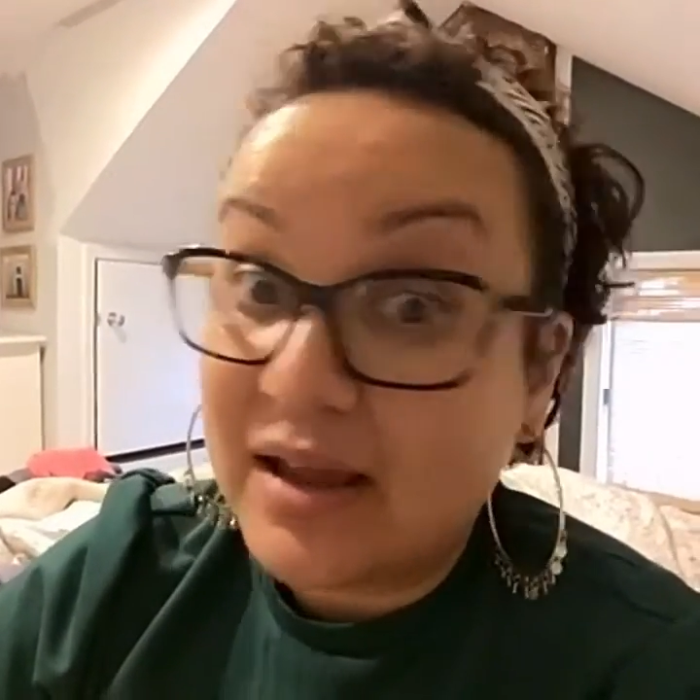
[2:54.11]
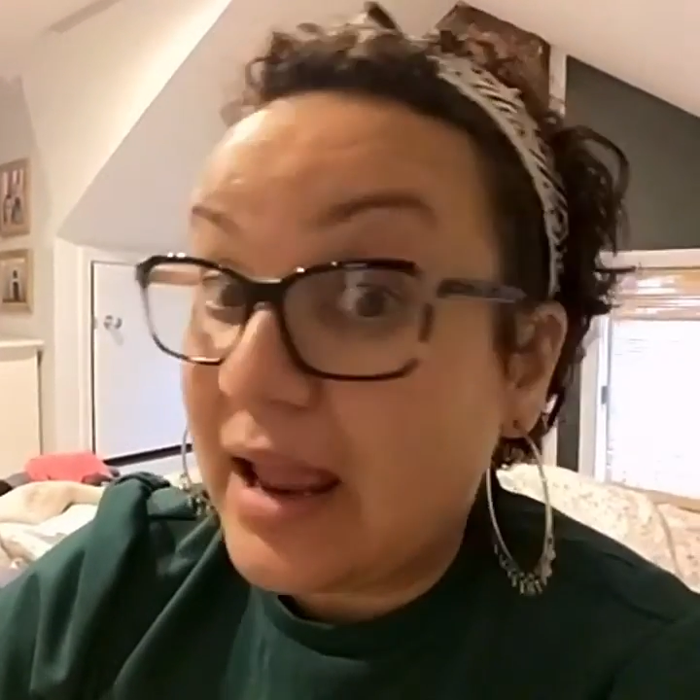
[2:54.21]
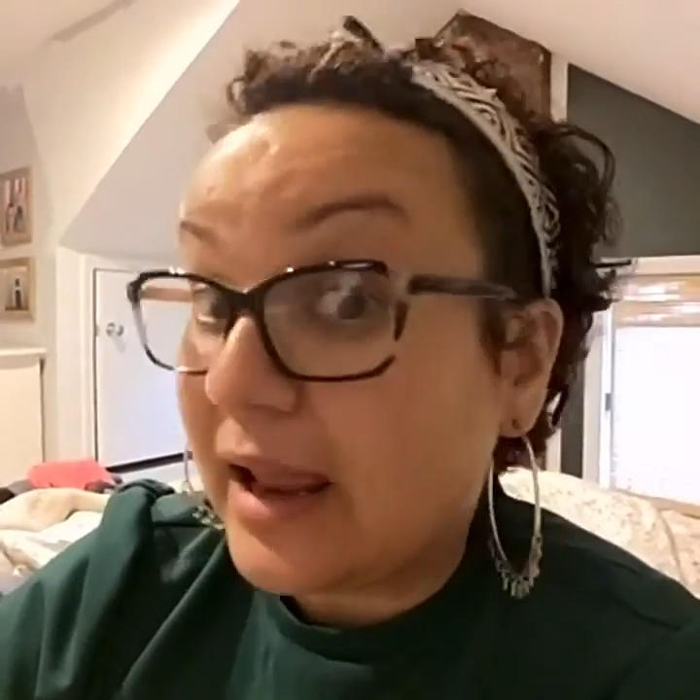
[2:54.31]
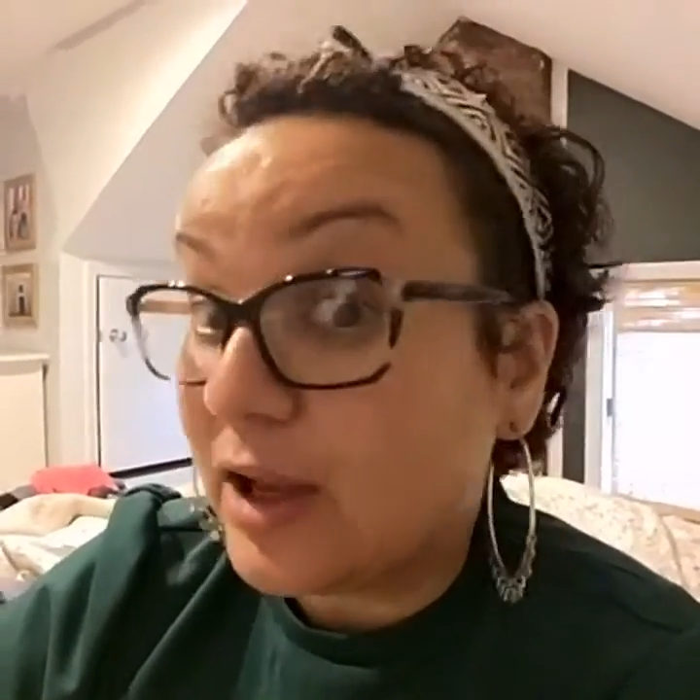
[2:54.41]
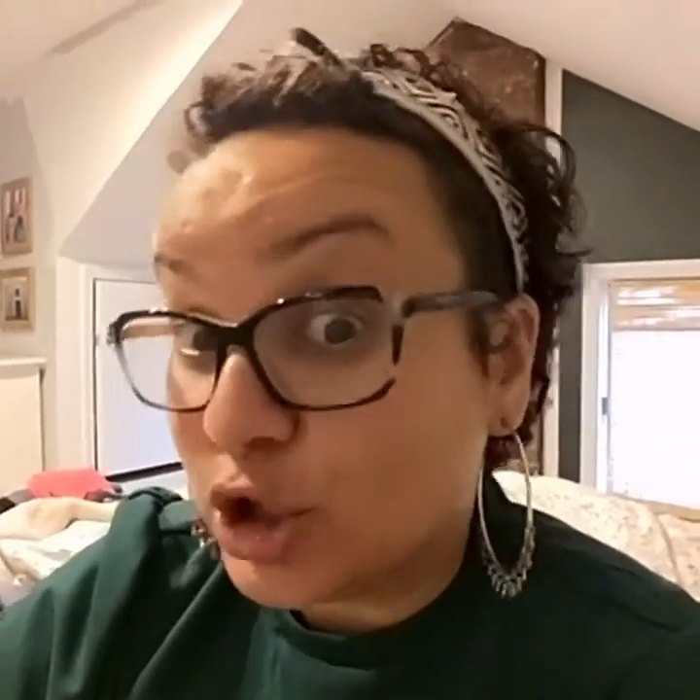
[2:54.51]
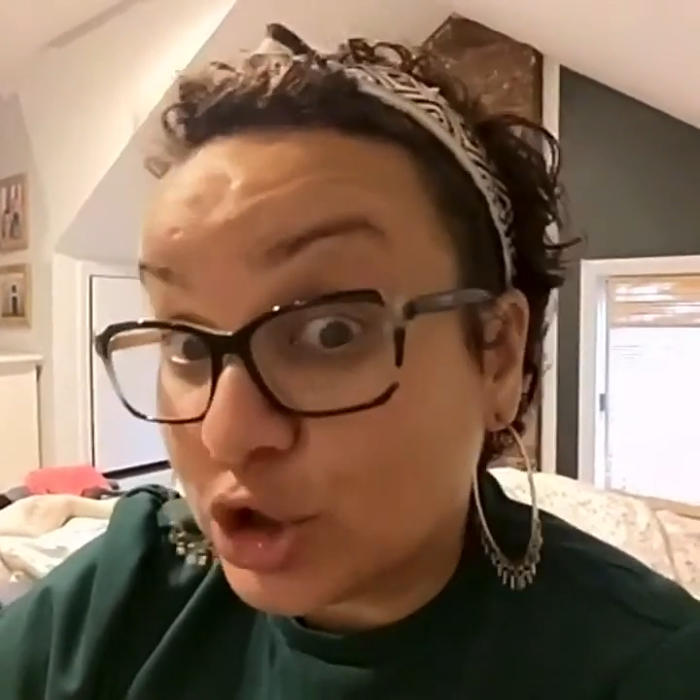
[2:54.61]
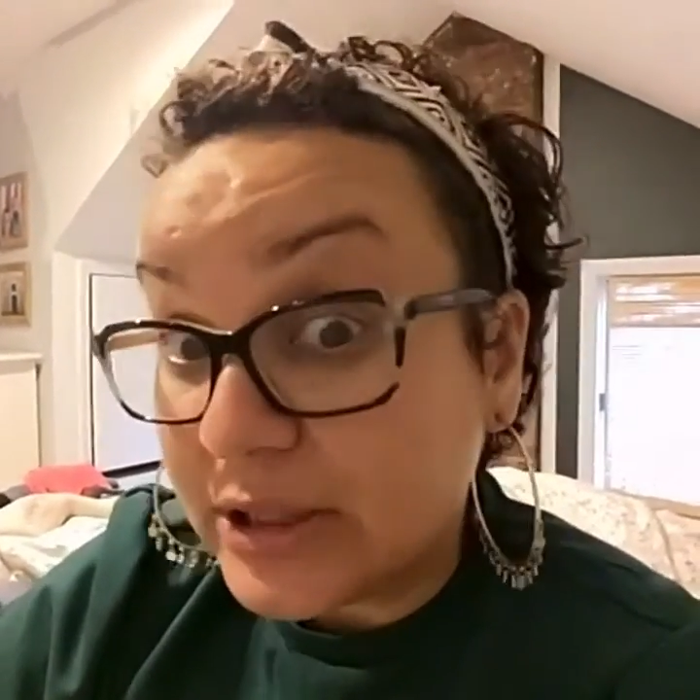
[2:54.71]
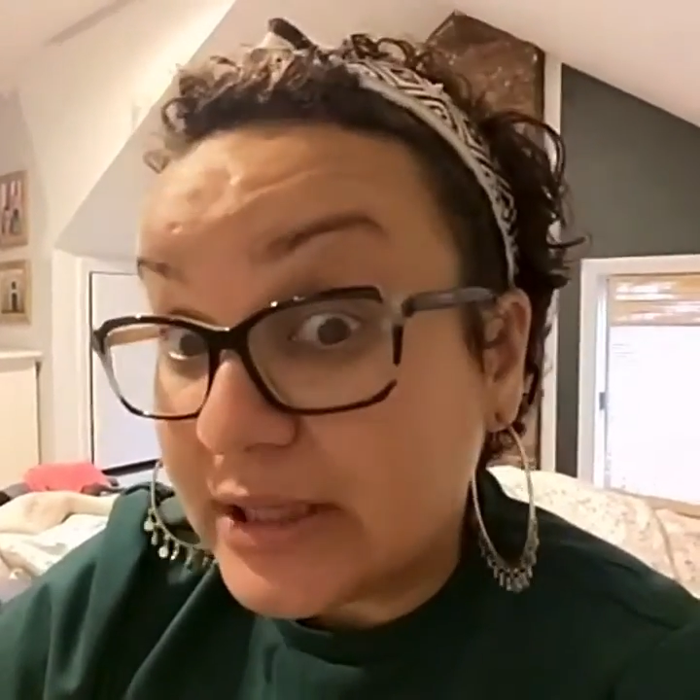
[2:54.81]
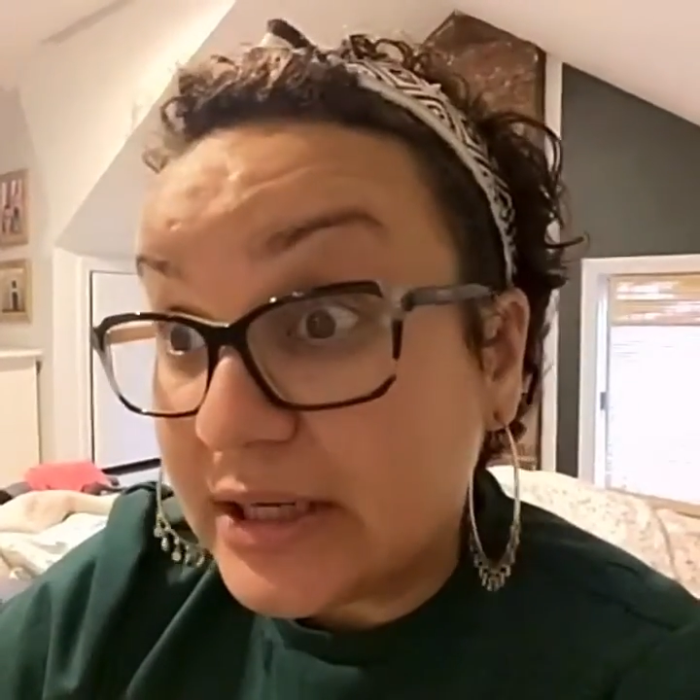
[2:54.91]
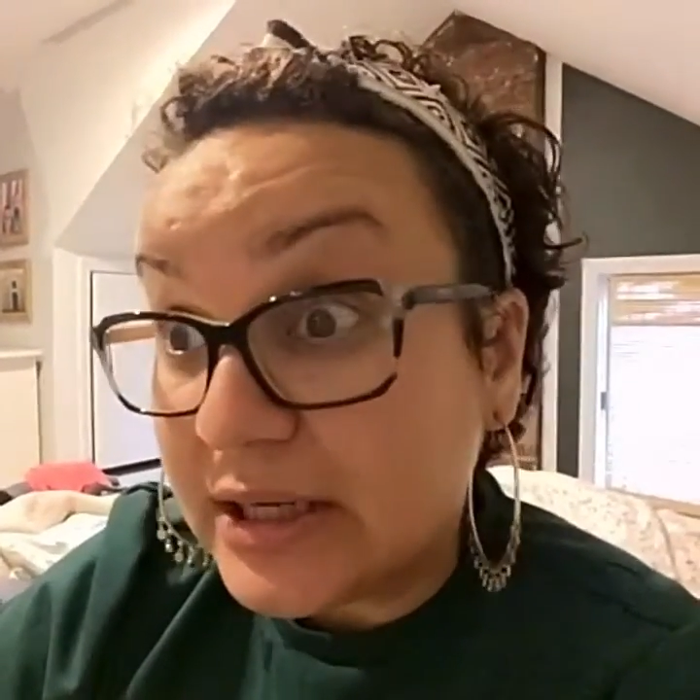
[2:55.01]

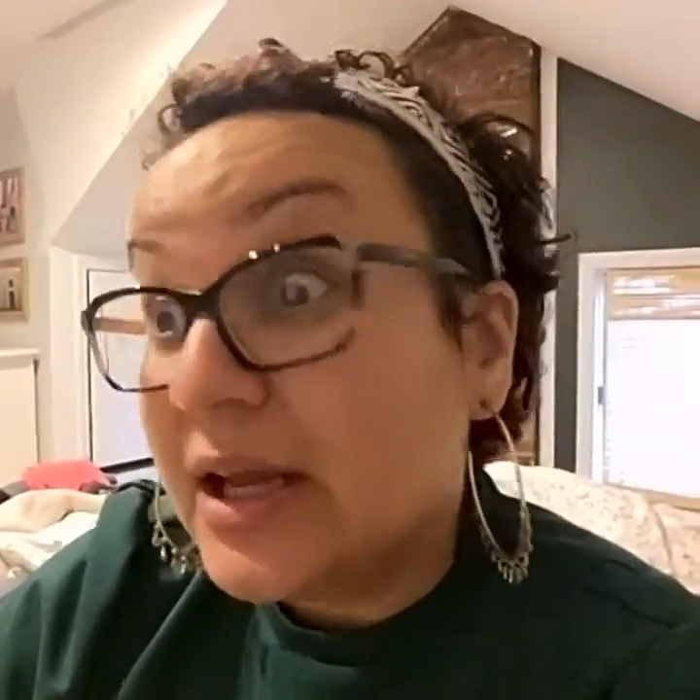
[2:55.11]
angry.